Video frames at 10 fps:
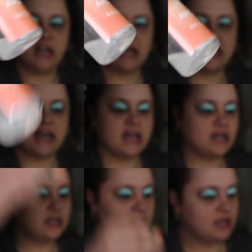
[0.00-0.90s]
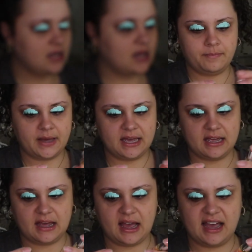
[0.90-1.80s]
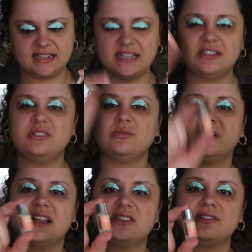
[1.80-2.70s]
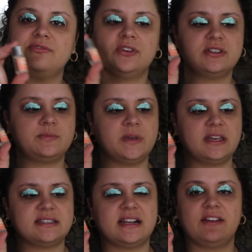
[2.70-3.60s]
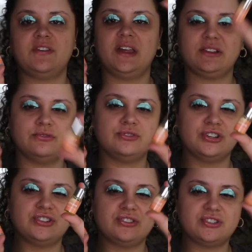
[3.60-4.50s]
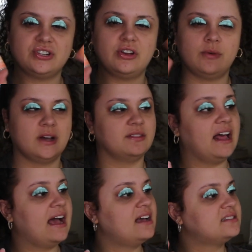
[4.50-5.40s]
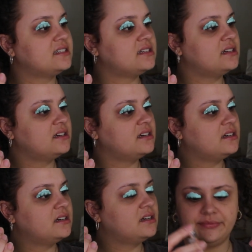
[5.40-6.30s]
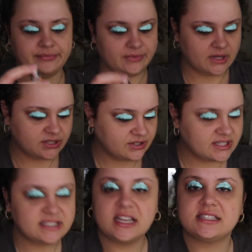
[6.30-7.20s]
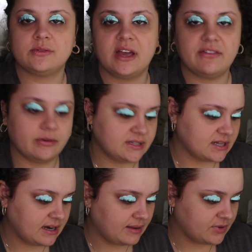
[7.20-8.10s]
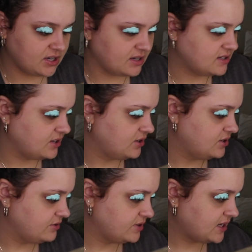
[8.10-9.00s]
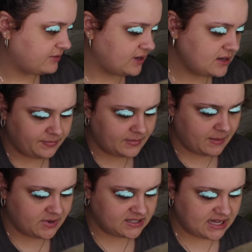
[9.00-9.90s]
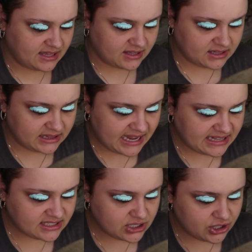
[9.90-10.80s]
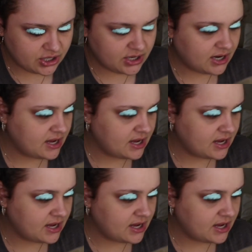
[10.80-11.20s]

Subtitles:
I add. But I tend to do cleanser first because then I feel like nutrition should go on last. So since that's the way I've always done it, I'm going to continue to do it that way. I'm going to take the cleanser